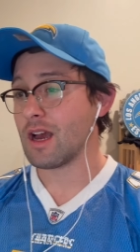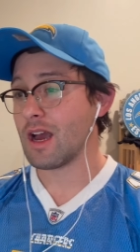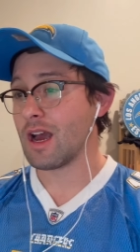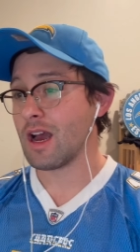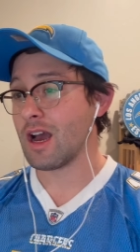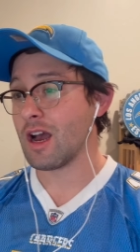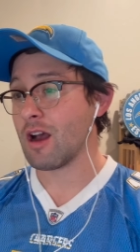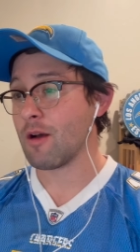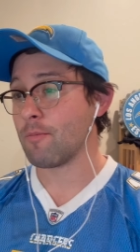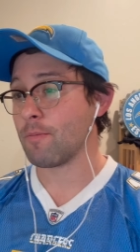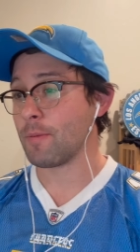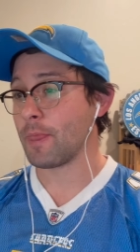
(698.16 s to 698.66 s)

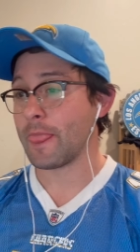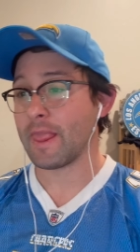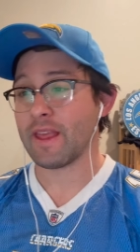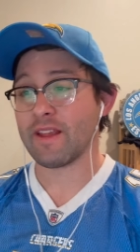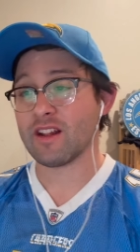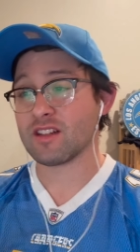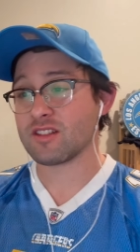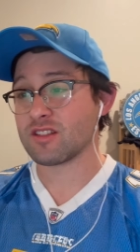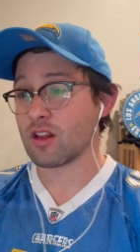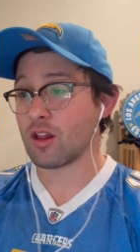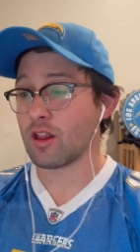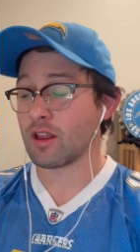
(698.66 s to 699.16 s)
And
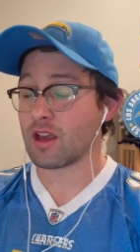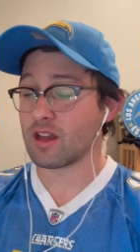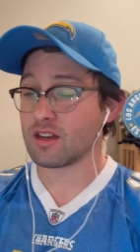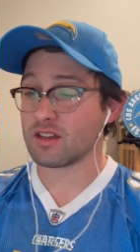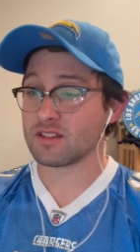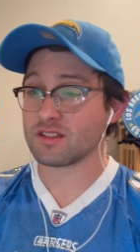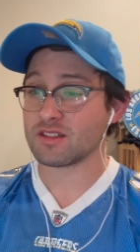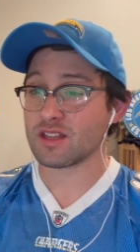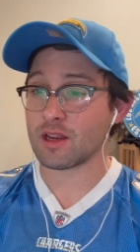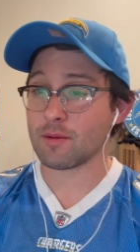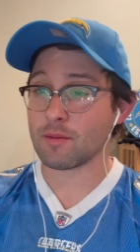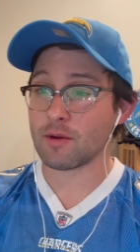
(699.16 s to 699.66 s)
that's all I got
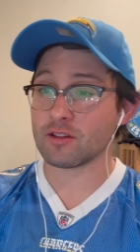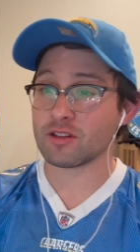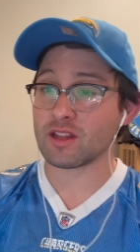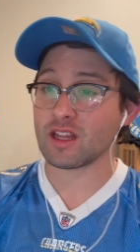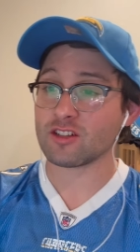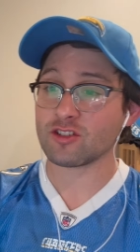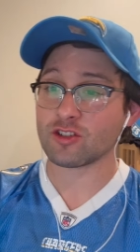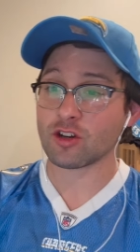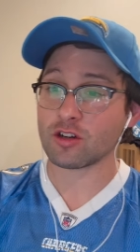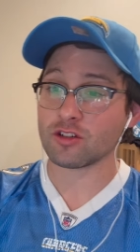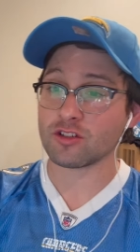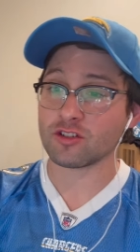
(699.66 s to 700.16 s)
to say about
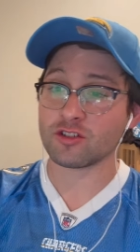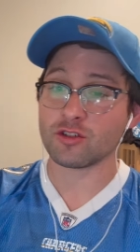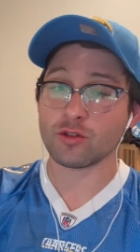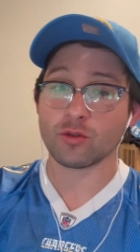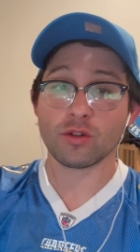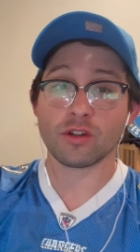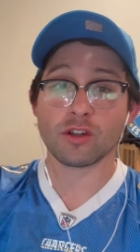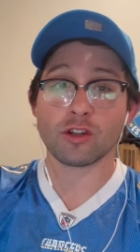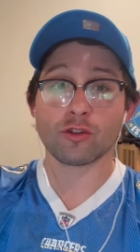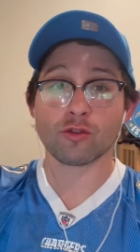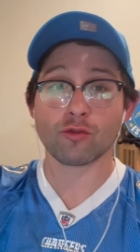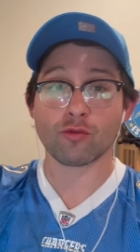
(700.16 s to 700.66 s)
that. Chargers
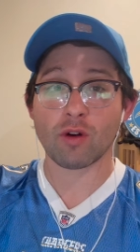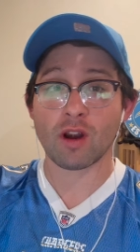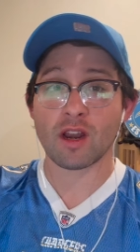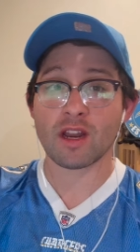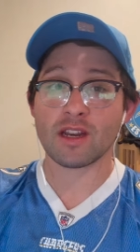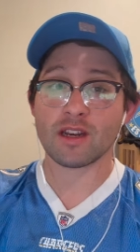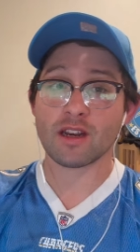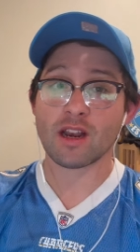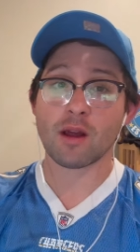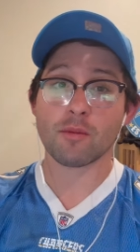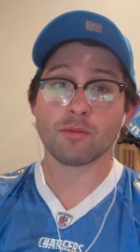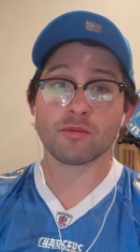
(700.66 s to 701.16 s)
doing
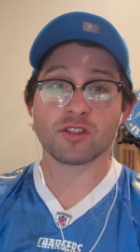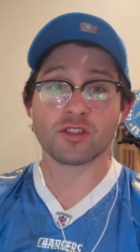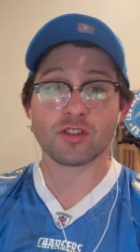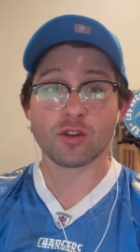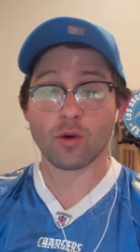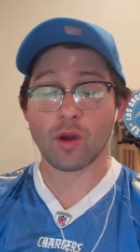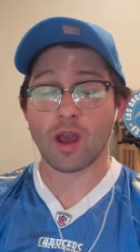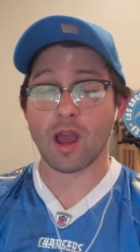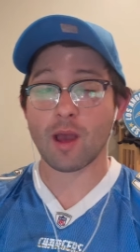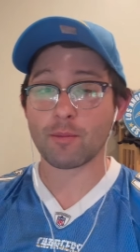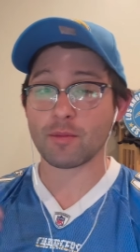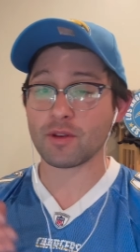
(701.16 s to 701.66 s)
great. I'm
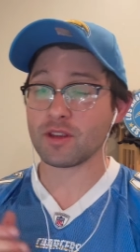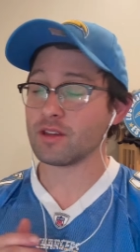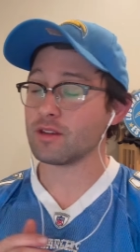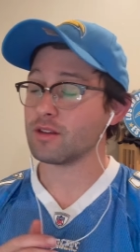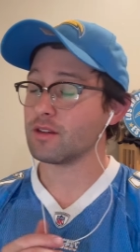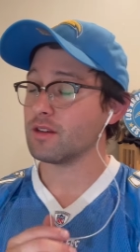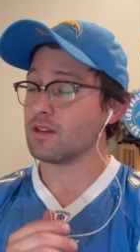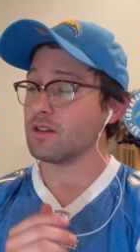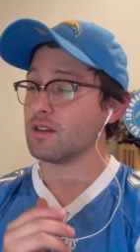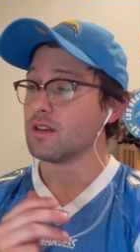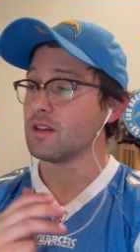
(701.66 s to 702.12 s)
so happy.